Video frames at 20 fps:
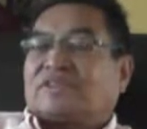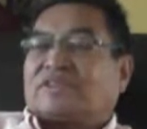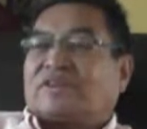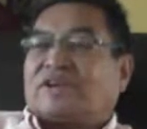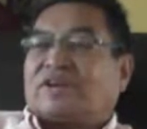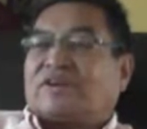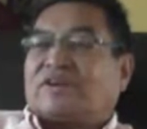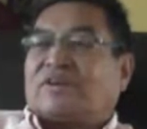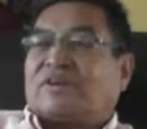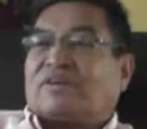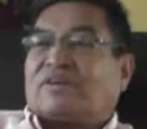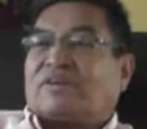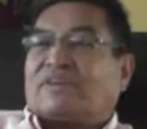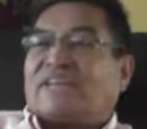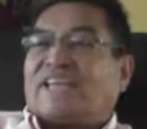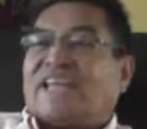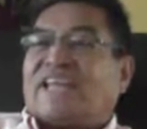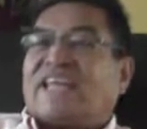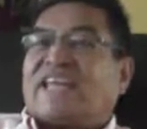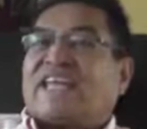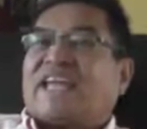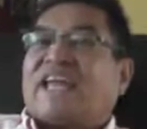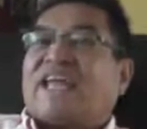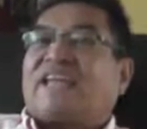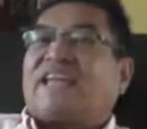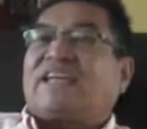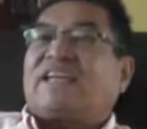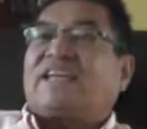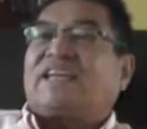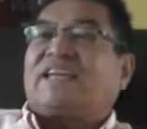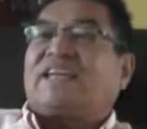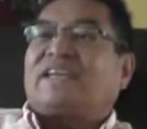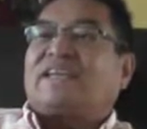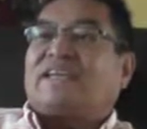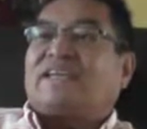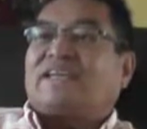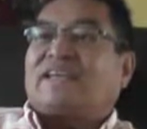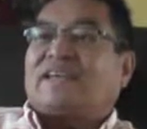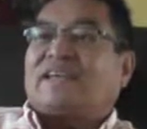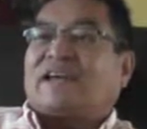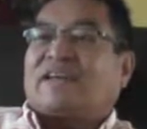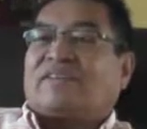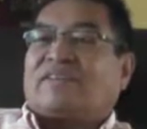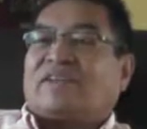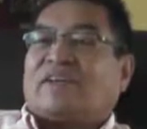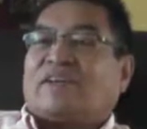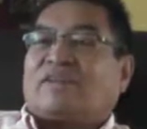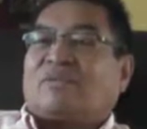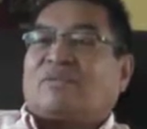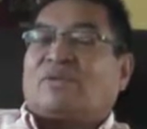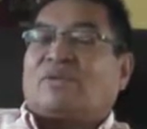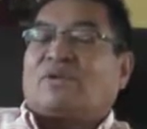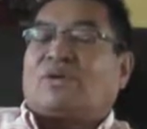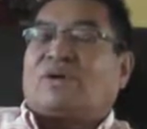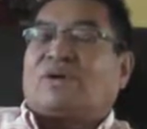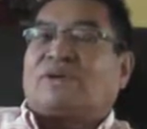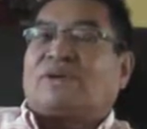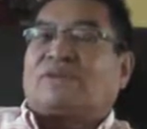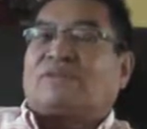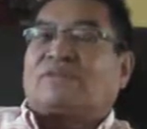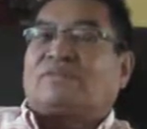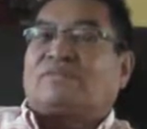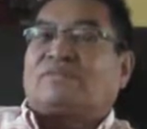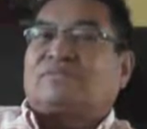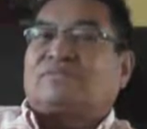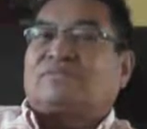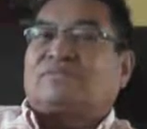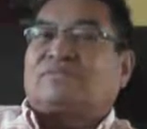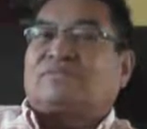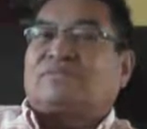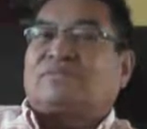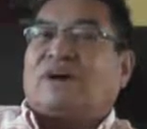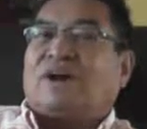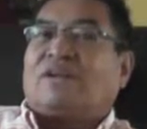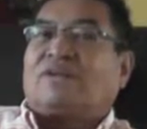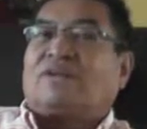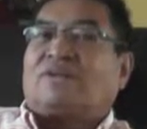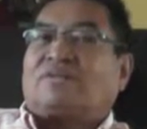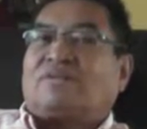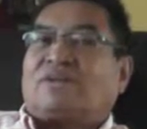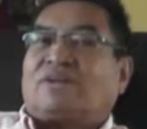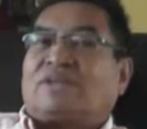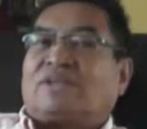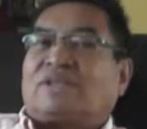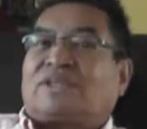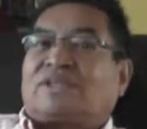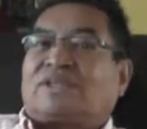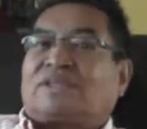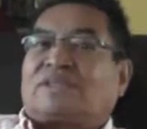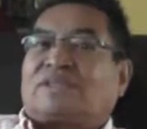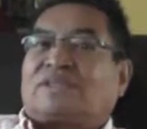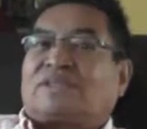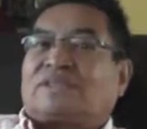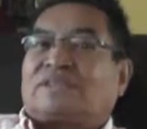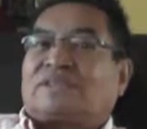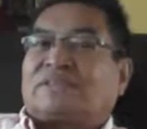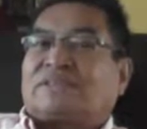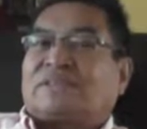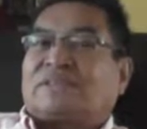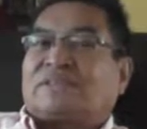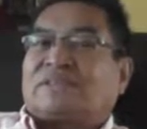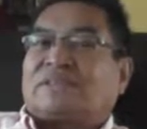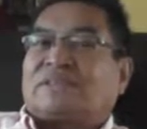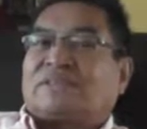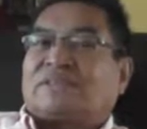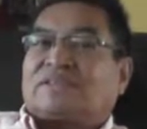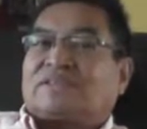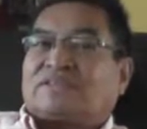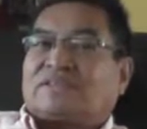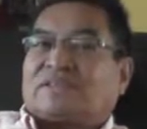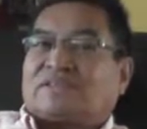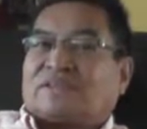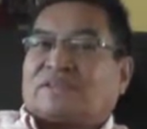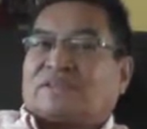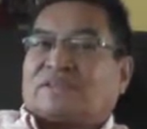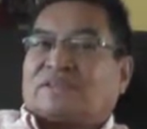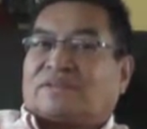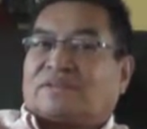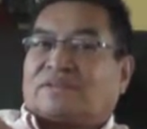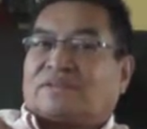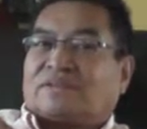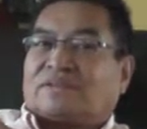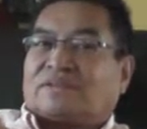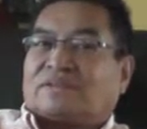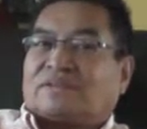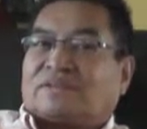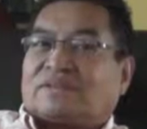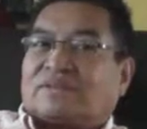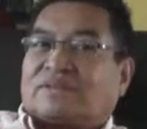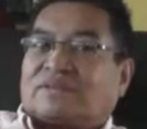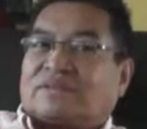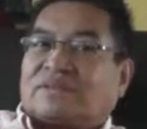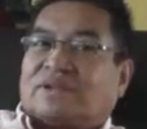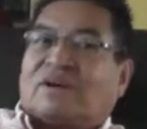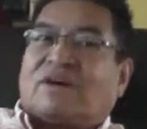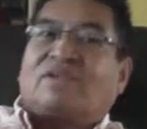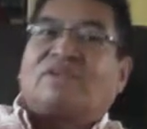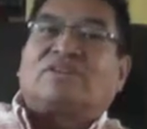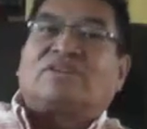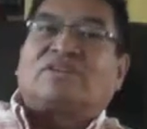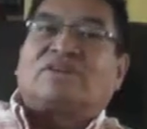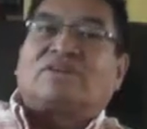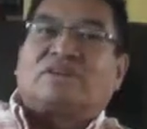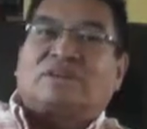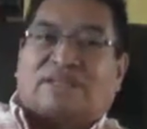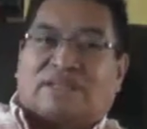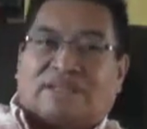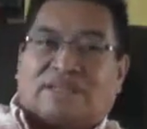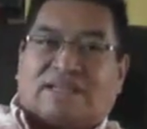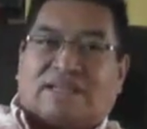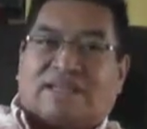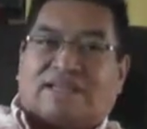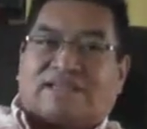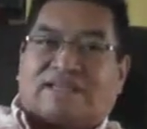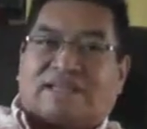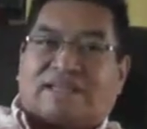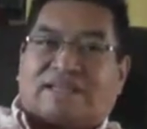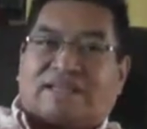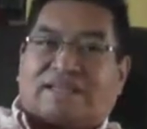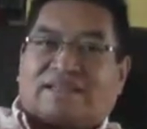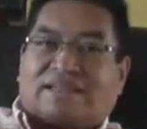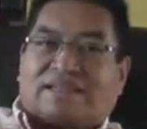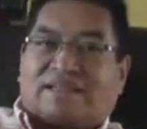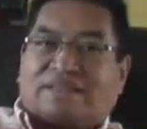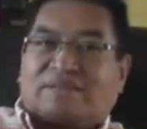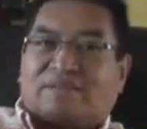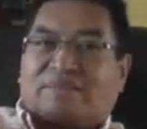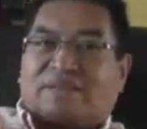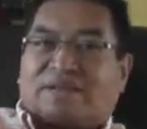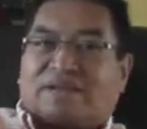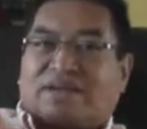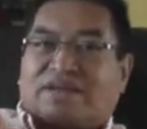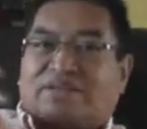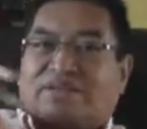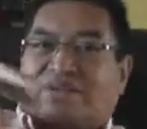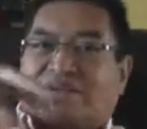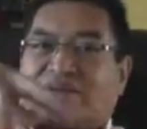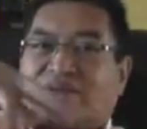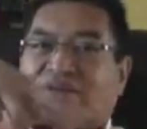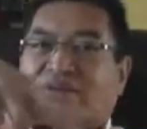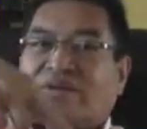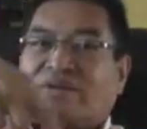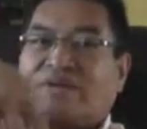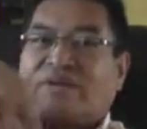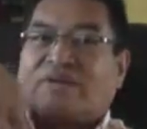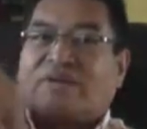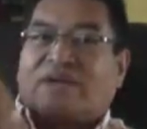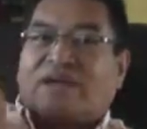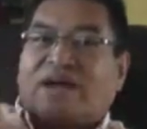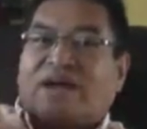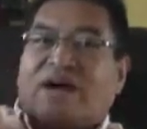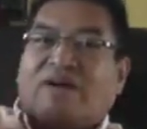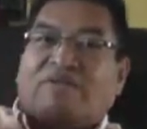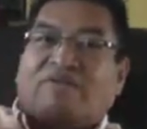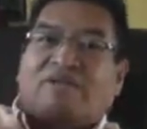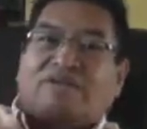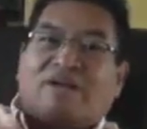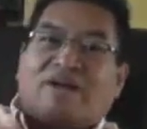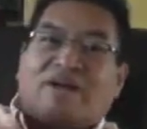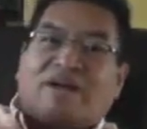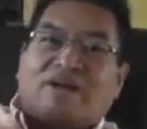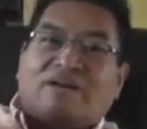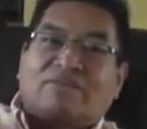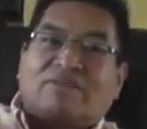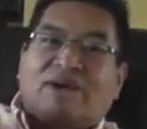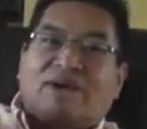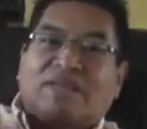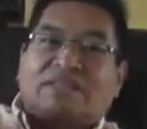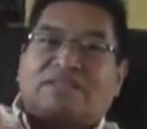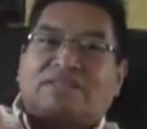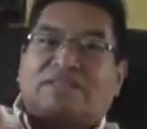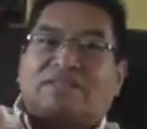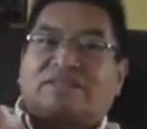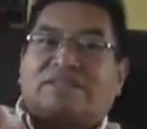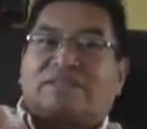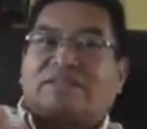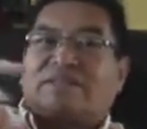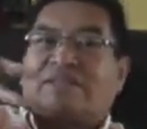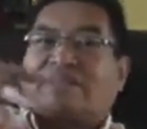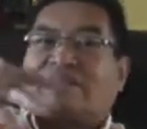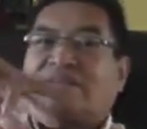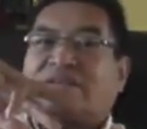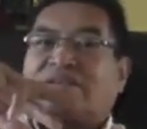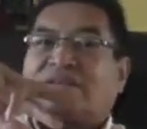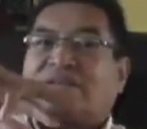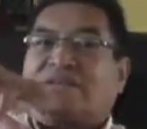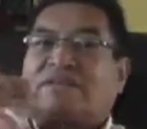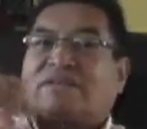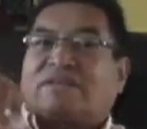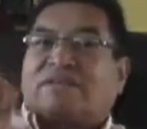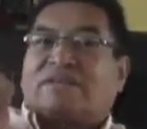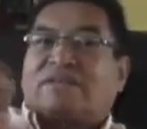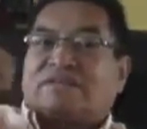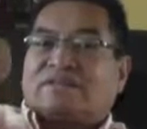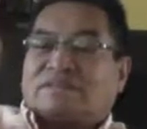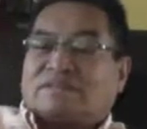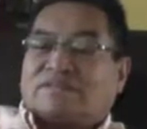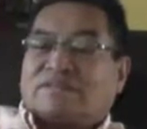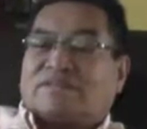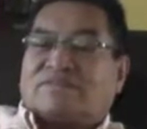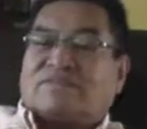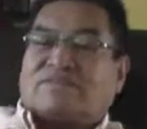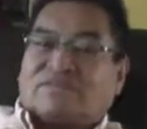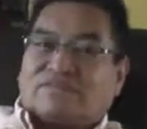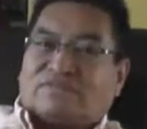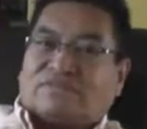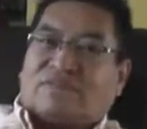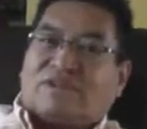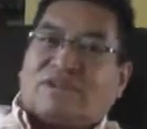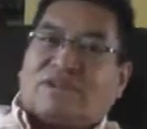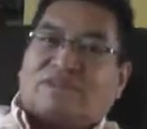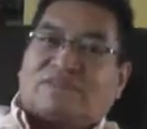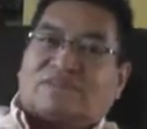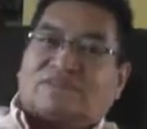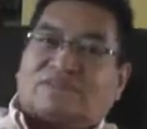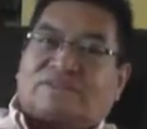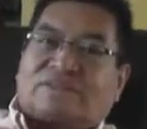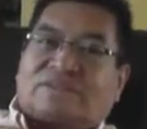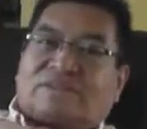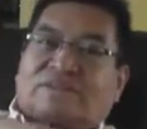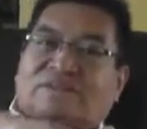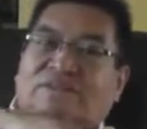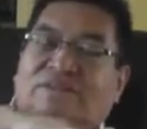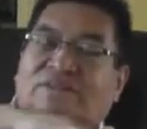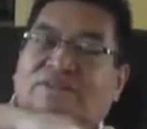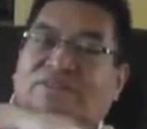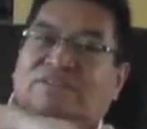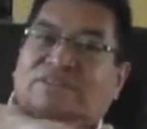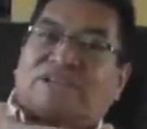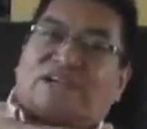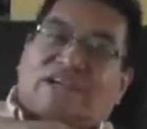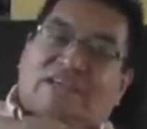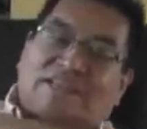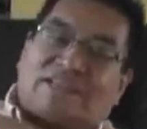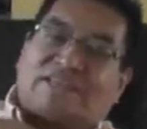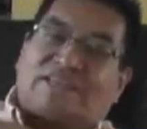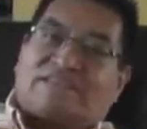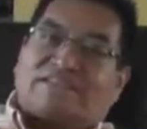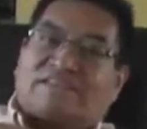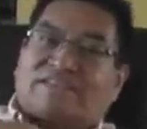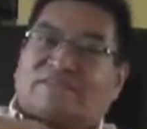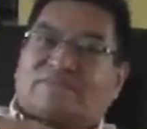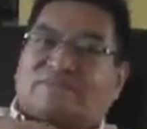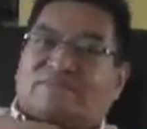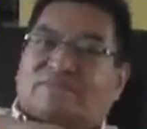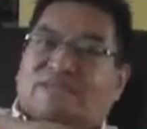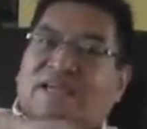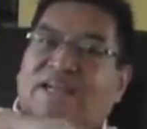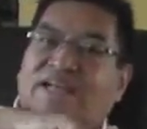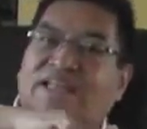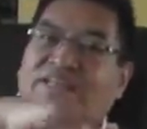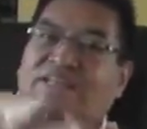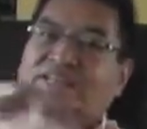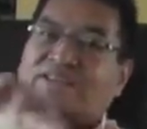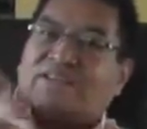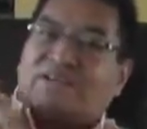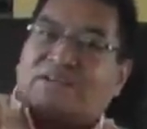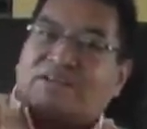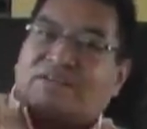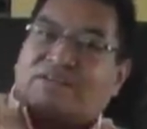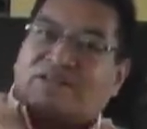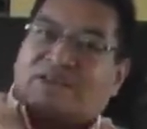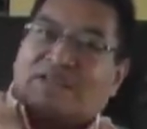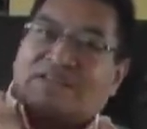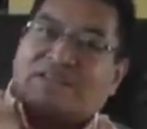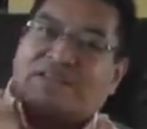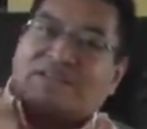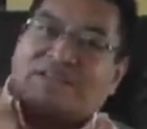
You're negating another warrior, fallen warrior. So you undo it, they say, because you're going counterclockwise. So if it falls, you know, Cheyennes dance clockwise.